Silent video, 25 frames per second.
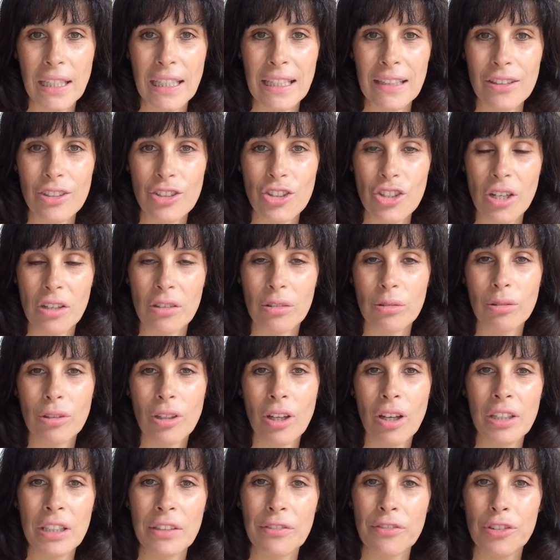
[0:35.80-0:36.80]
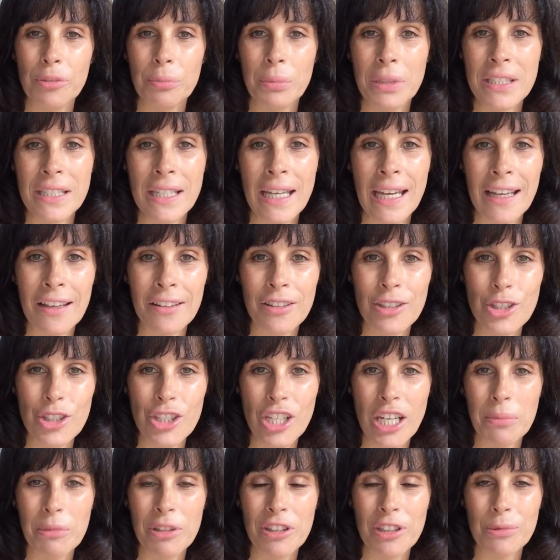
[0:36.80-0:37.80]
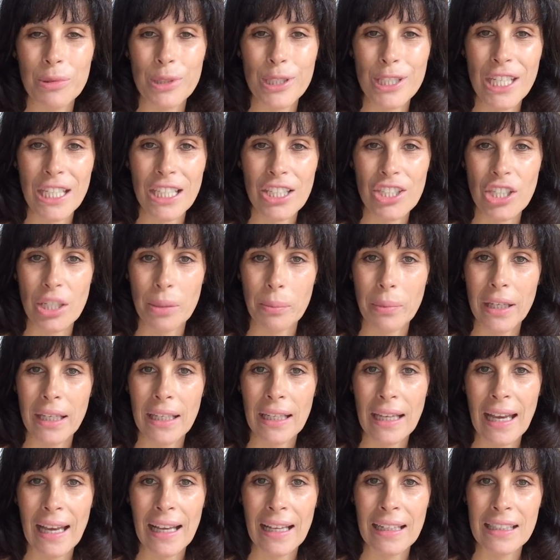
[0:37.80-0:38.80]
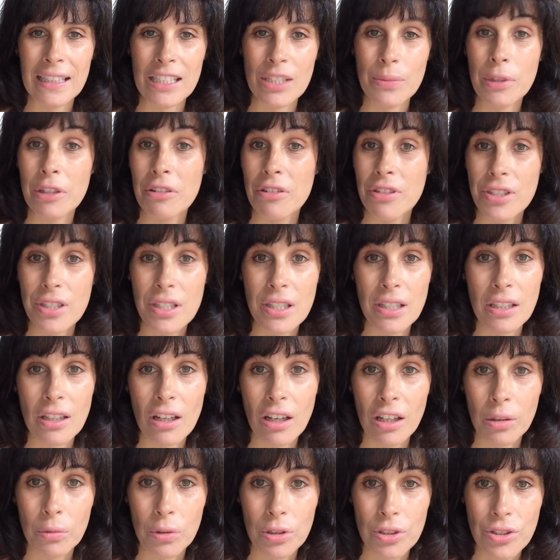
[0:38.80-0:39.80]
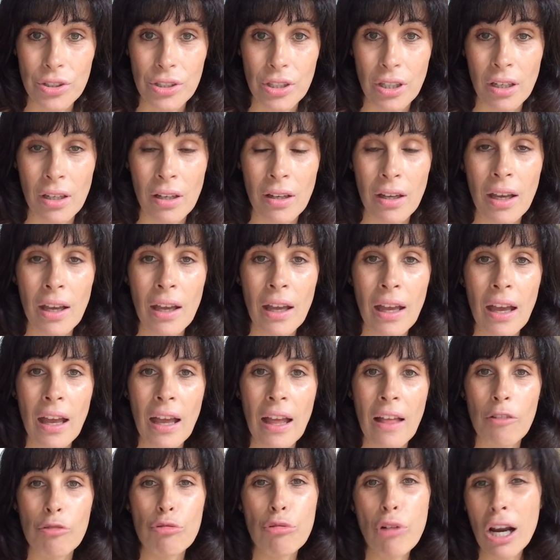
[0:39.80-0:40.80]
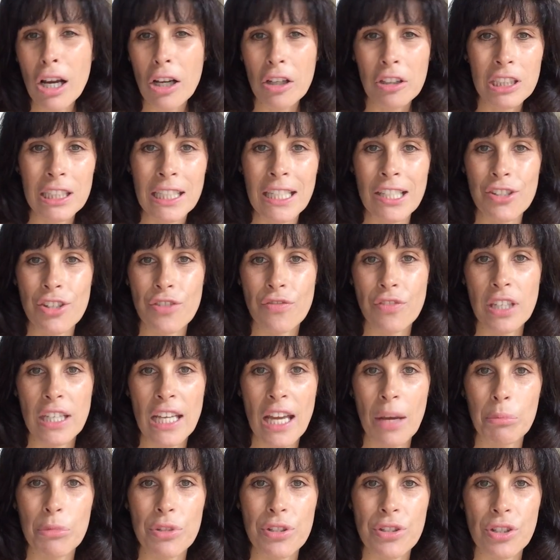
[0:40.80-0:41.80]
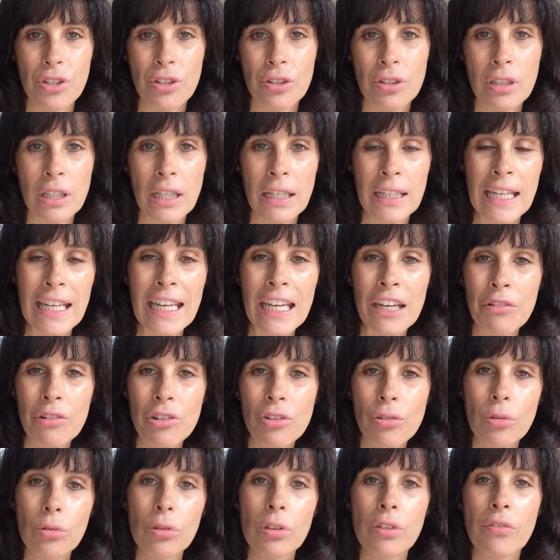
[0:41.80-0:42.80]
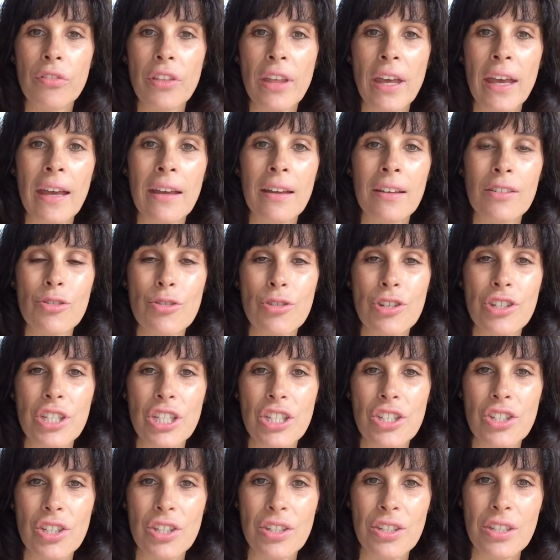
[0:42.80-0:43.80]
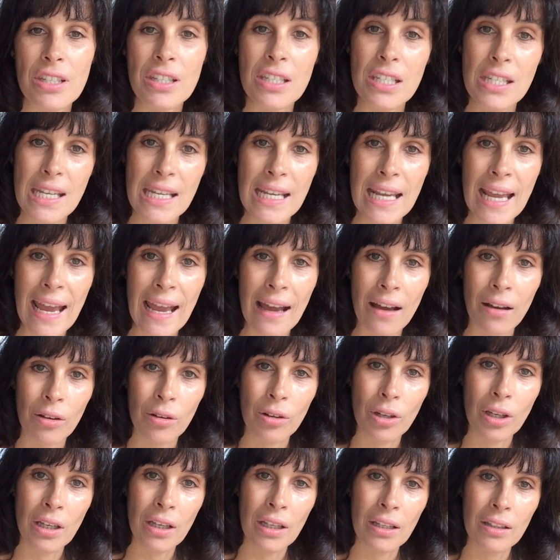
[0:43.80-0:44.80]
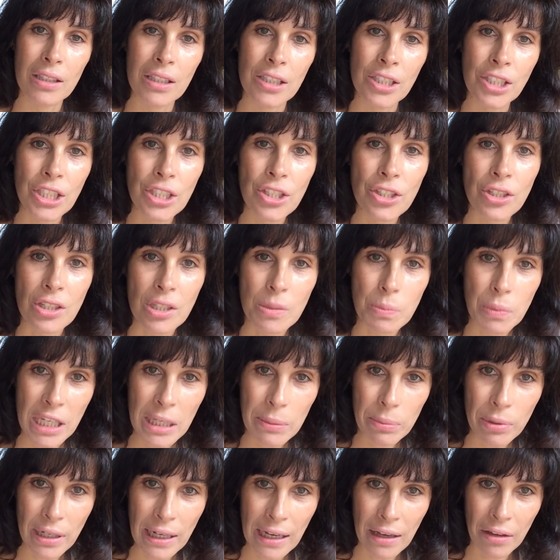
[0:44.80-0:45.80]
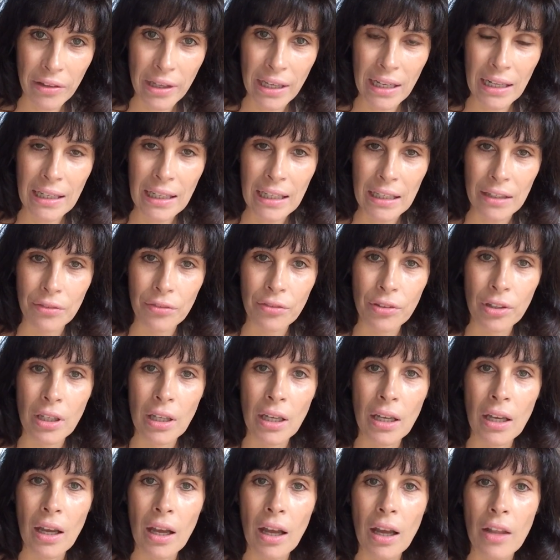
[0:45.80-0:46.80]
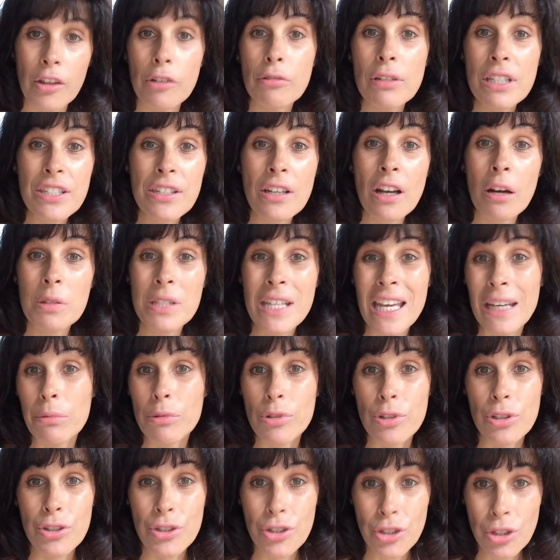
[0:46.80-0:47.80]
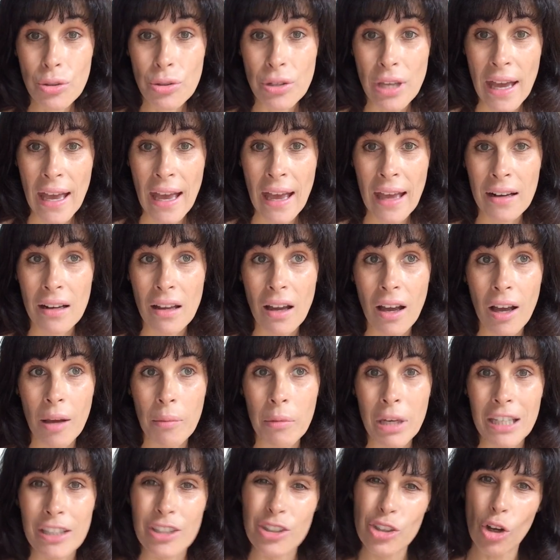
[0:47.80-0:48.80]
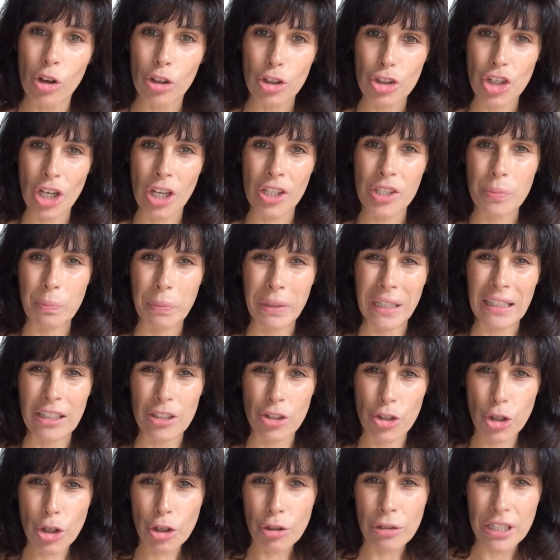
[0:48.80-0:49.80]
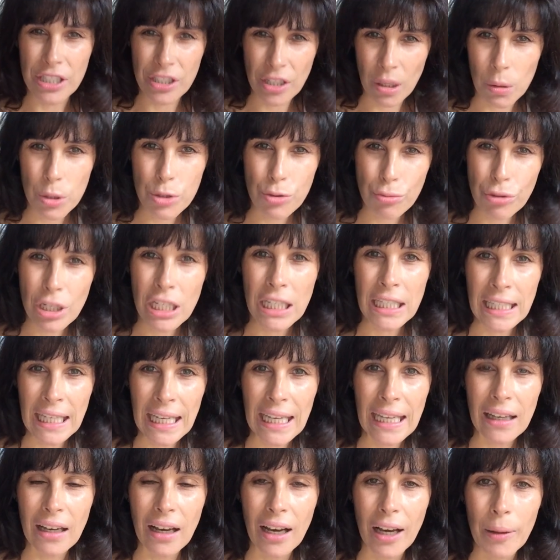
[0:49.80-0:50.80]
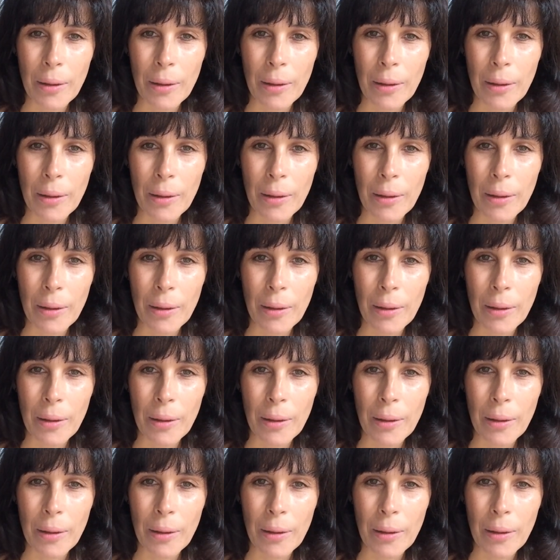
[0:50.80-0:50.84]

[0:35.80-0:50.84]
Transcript: the jungle, learning from Mateo, the shaman that was teaching me, and experiencing the ayahuasca right on the edge of the Amazon and hearing all of their traditions and seeing how the indigenous people out there live. The reason I was able to do that and not just be a tourist, I was really